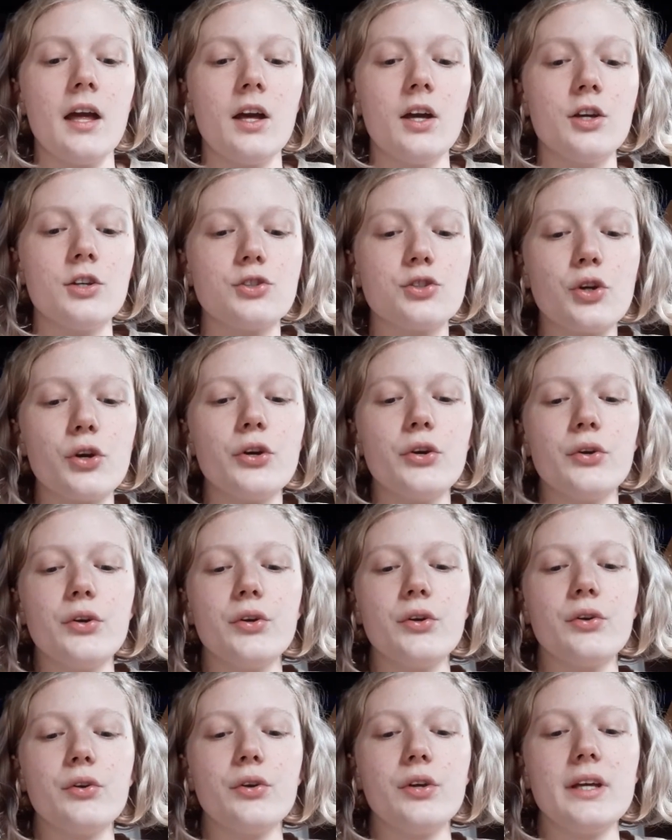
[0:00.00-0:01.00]
So
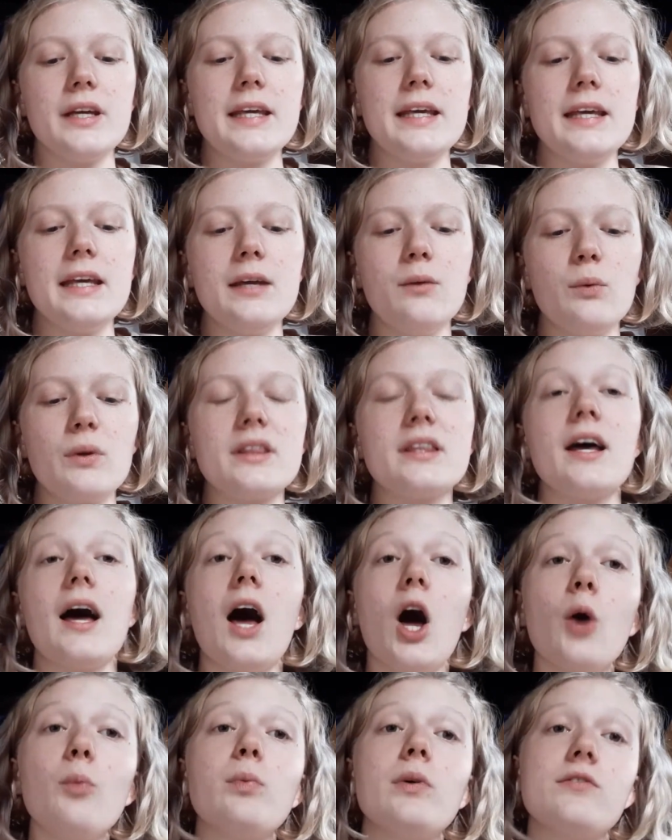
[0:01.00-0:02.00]
with the
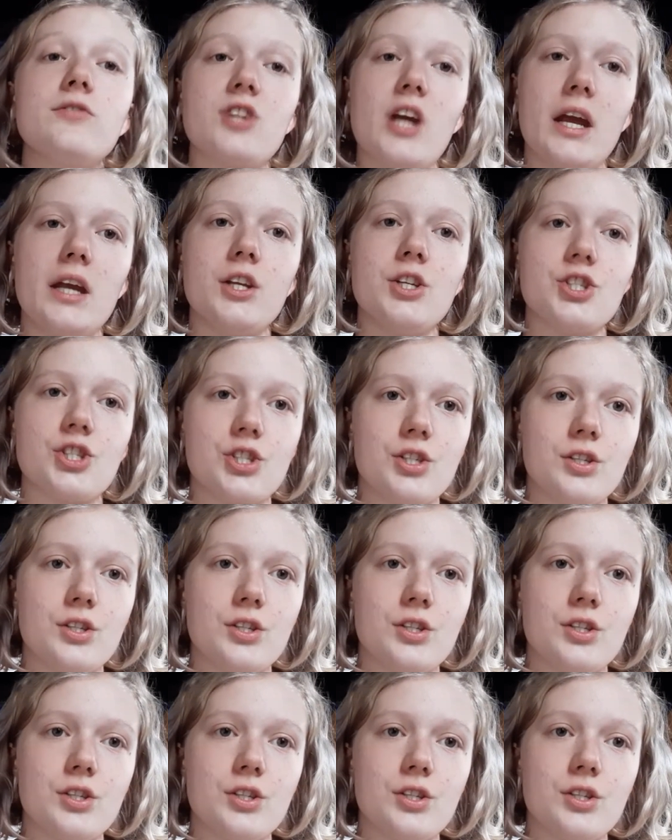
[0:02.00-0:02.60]
help of James